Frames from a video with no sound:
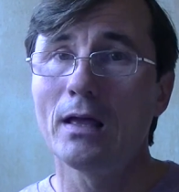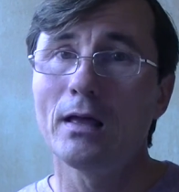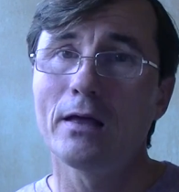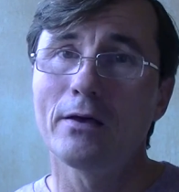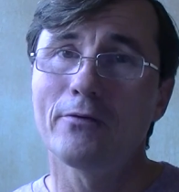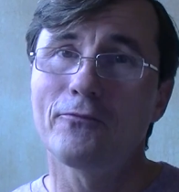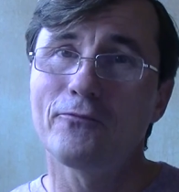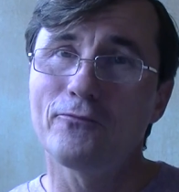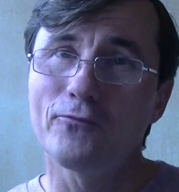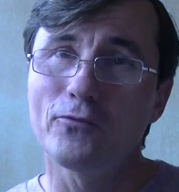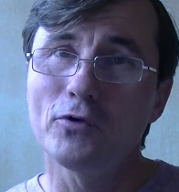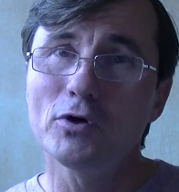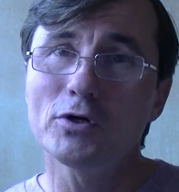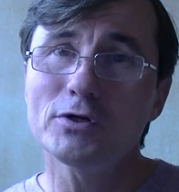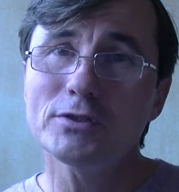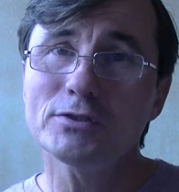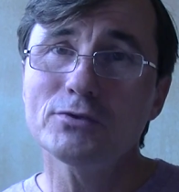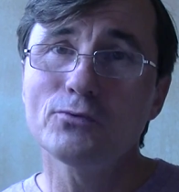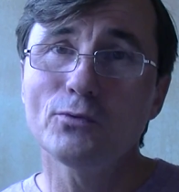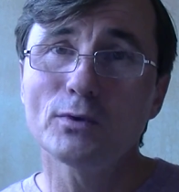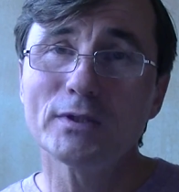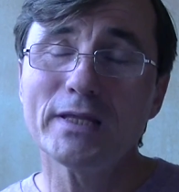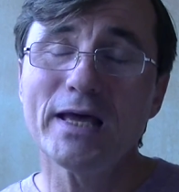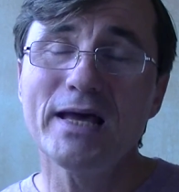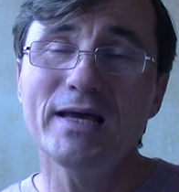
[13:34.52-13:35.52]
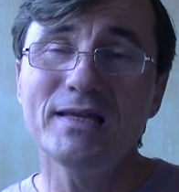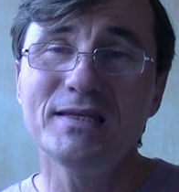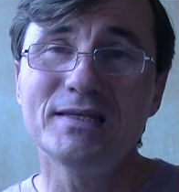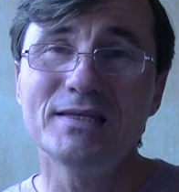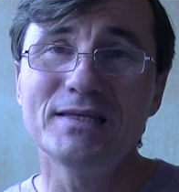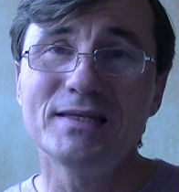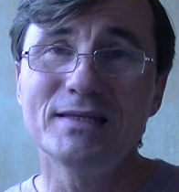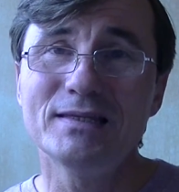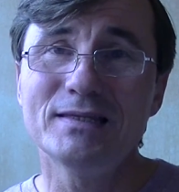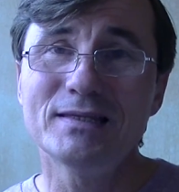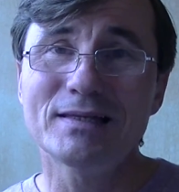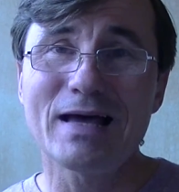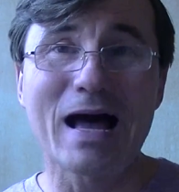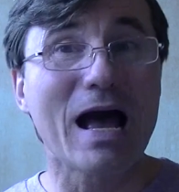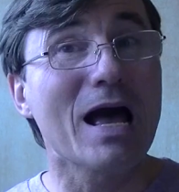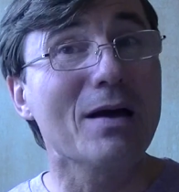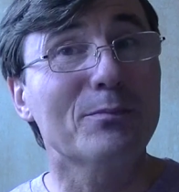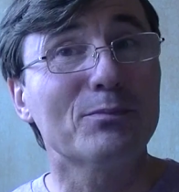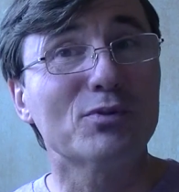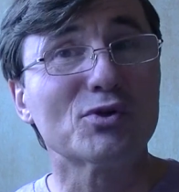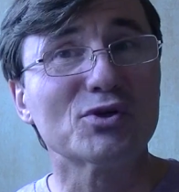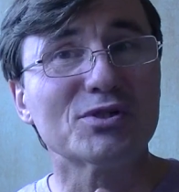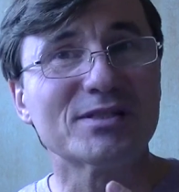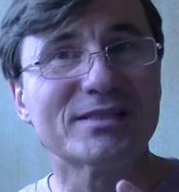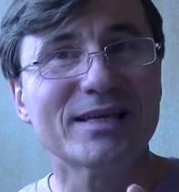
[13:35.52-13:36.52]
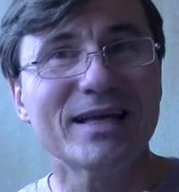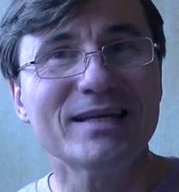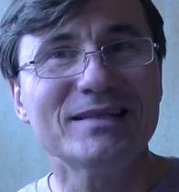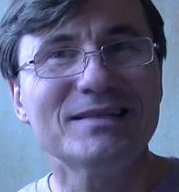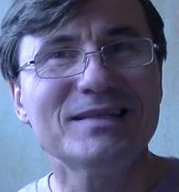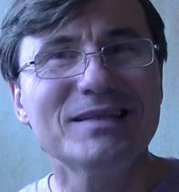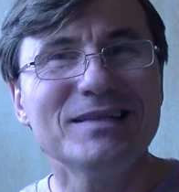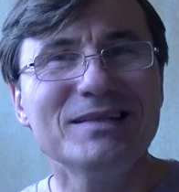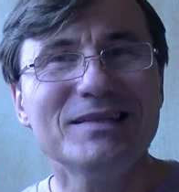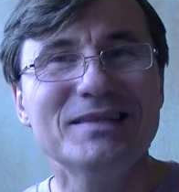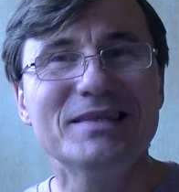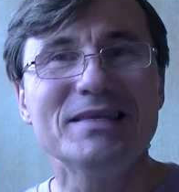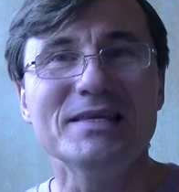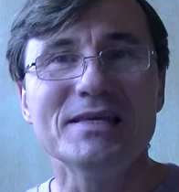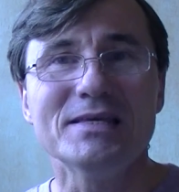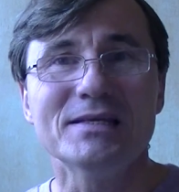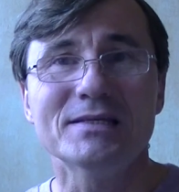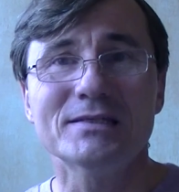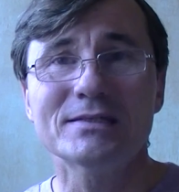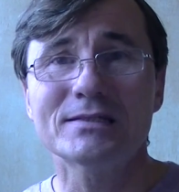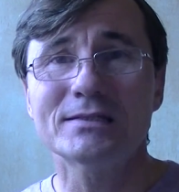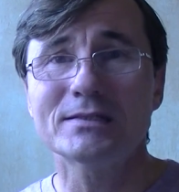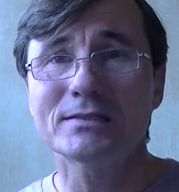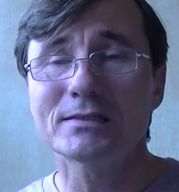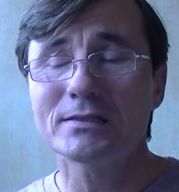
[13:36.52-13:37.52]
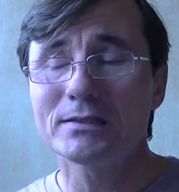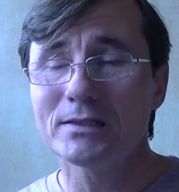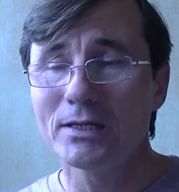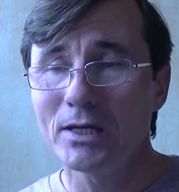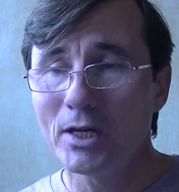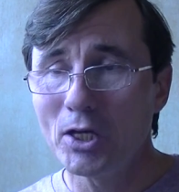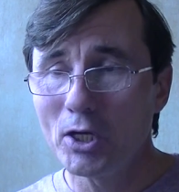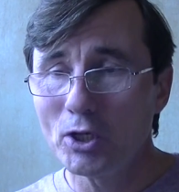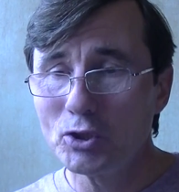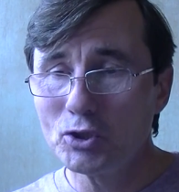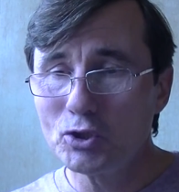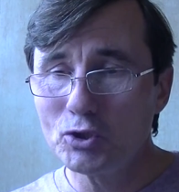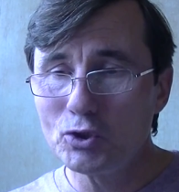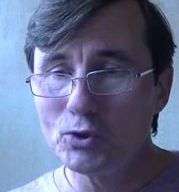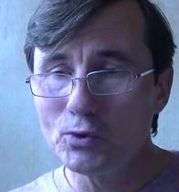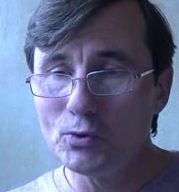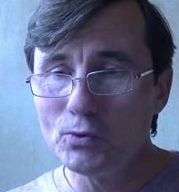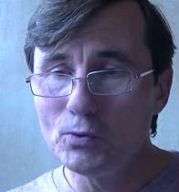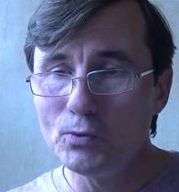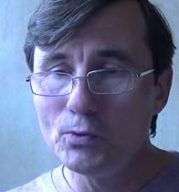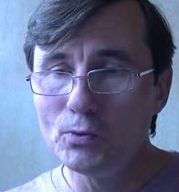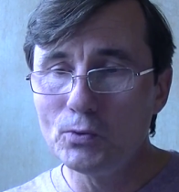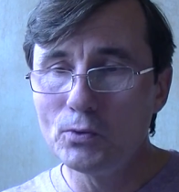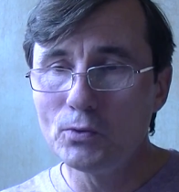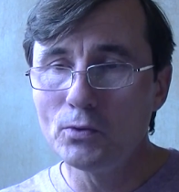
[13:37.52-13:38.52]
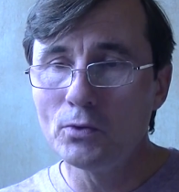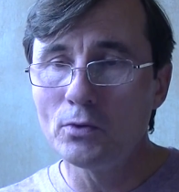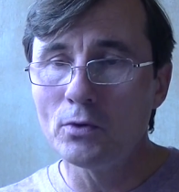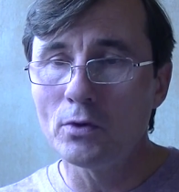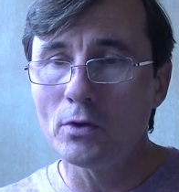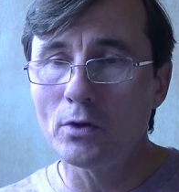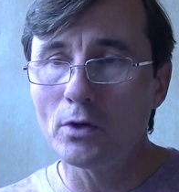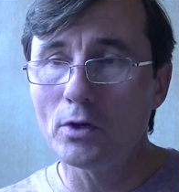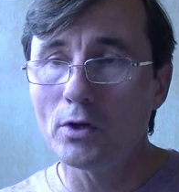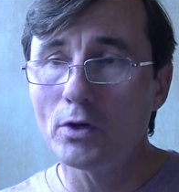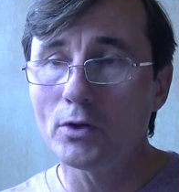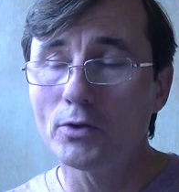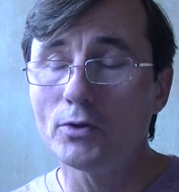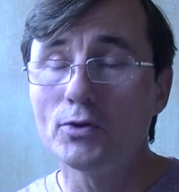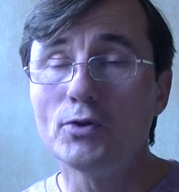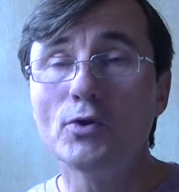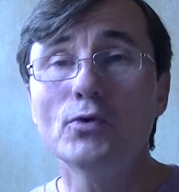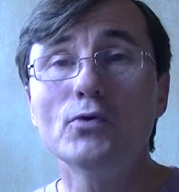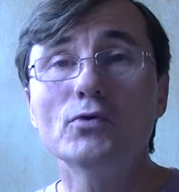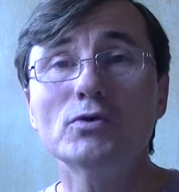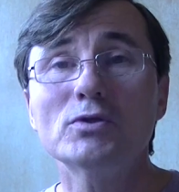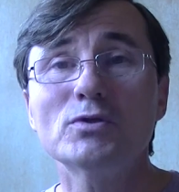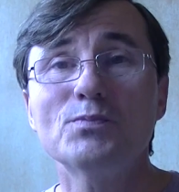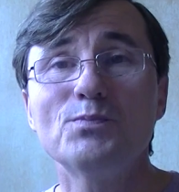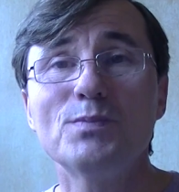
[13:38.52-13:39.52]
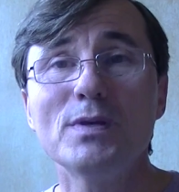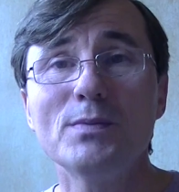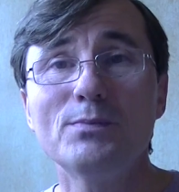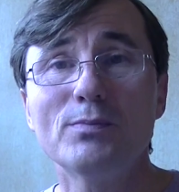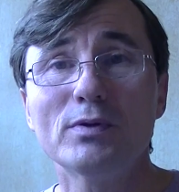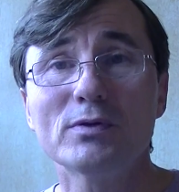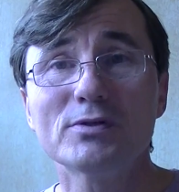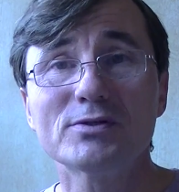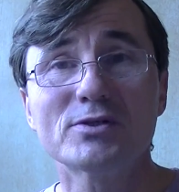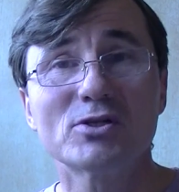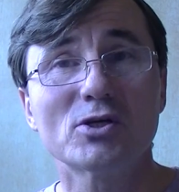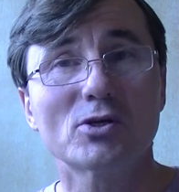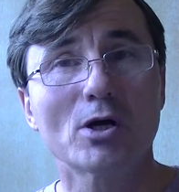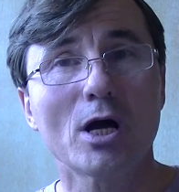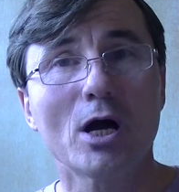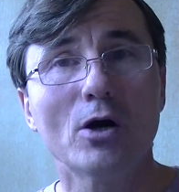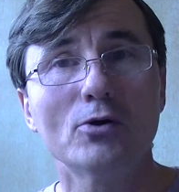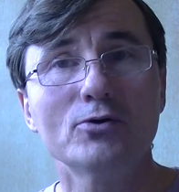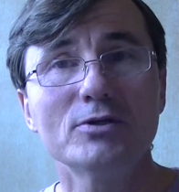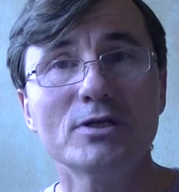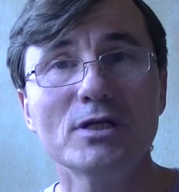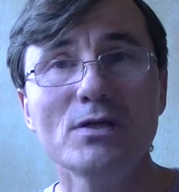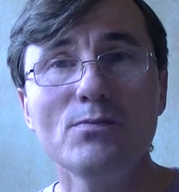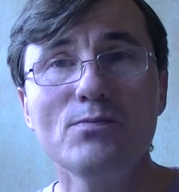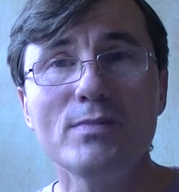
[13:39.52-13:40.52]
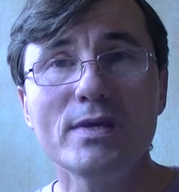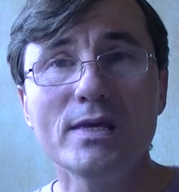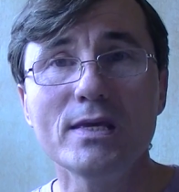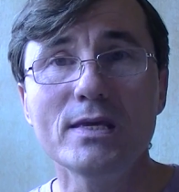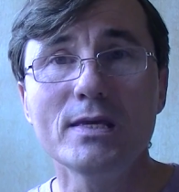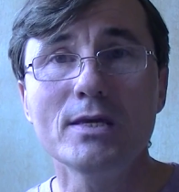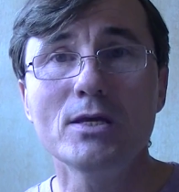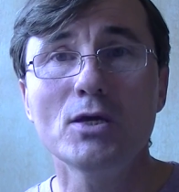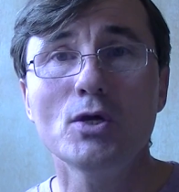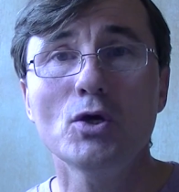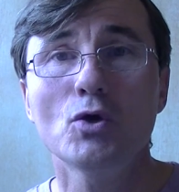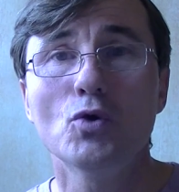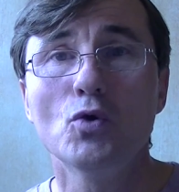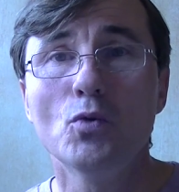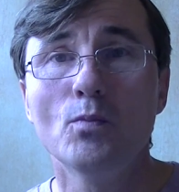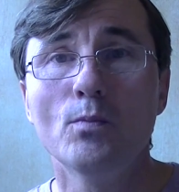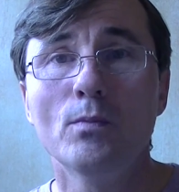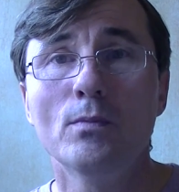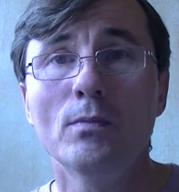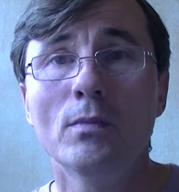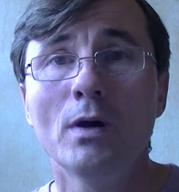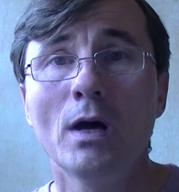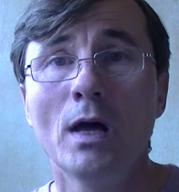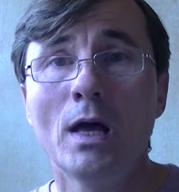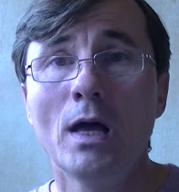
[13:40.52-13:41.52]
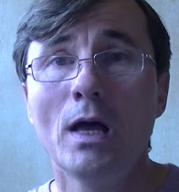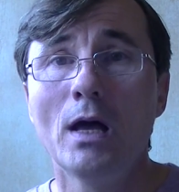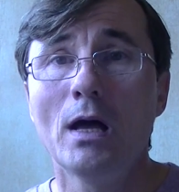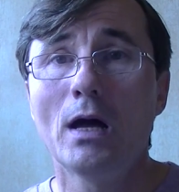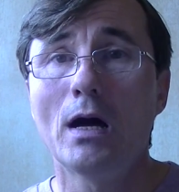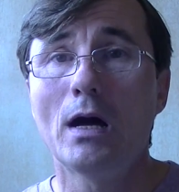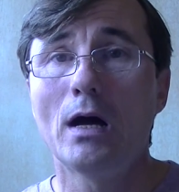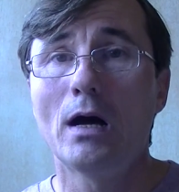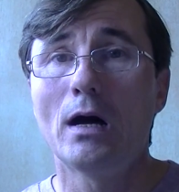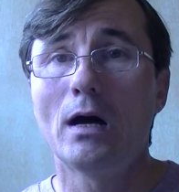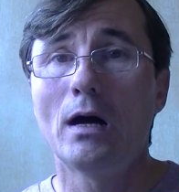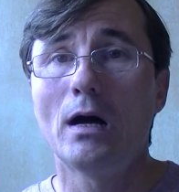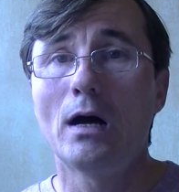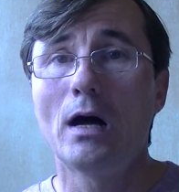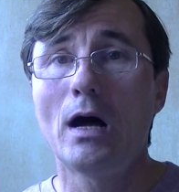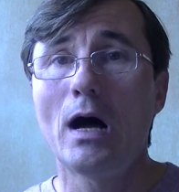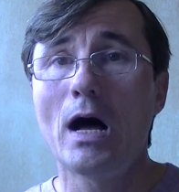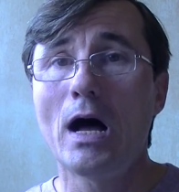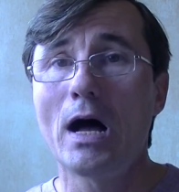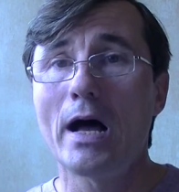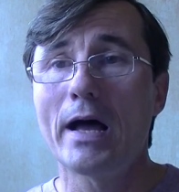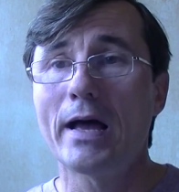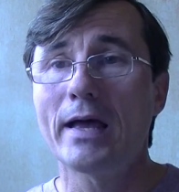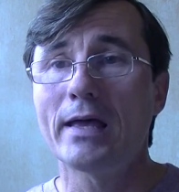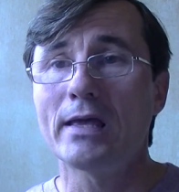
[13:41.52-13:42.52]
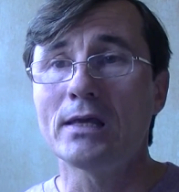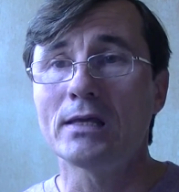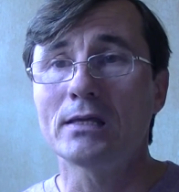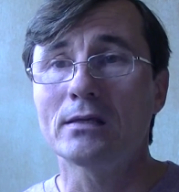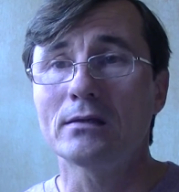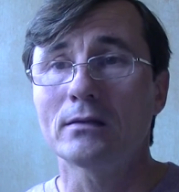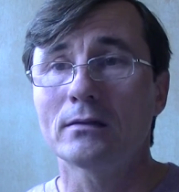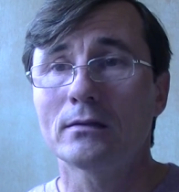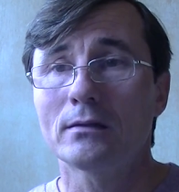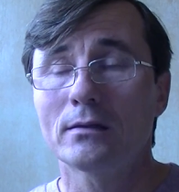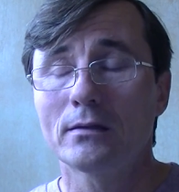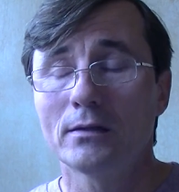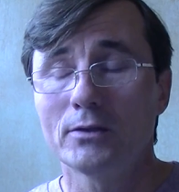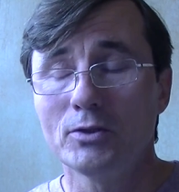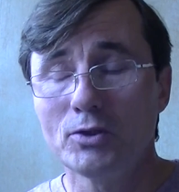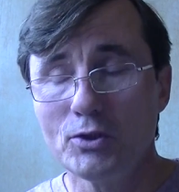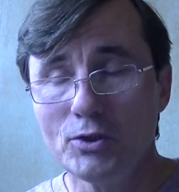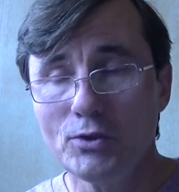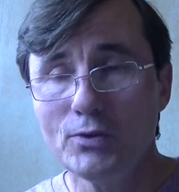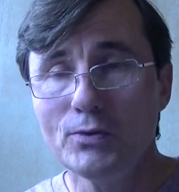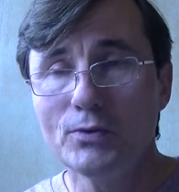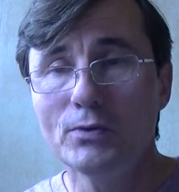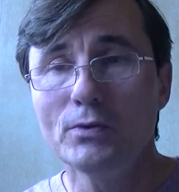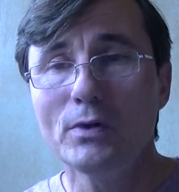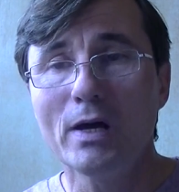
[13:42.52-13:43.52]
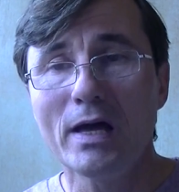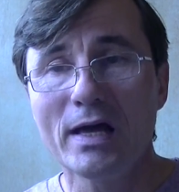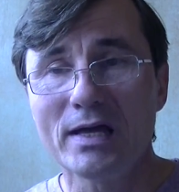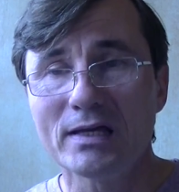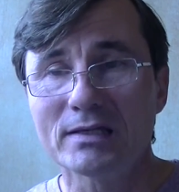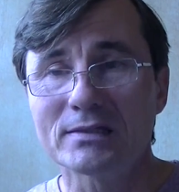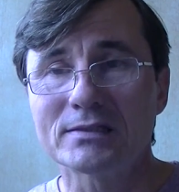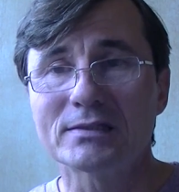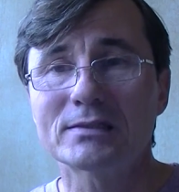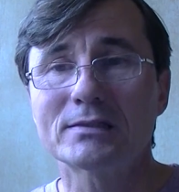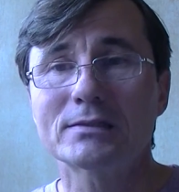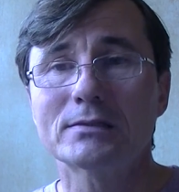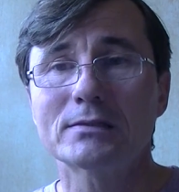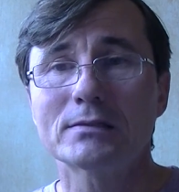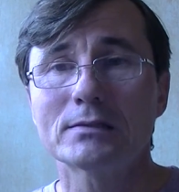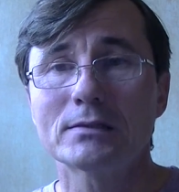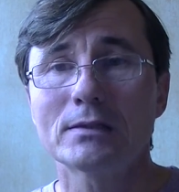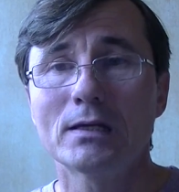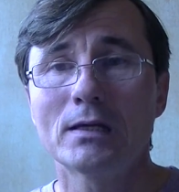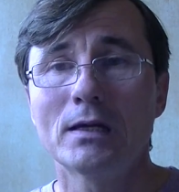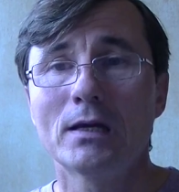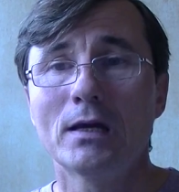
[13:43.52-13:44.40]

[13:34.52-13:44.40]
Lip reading: first what I did, I presented this to those people surrounding me whom I knew as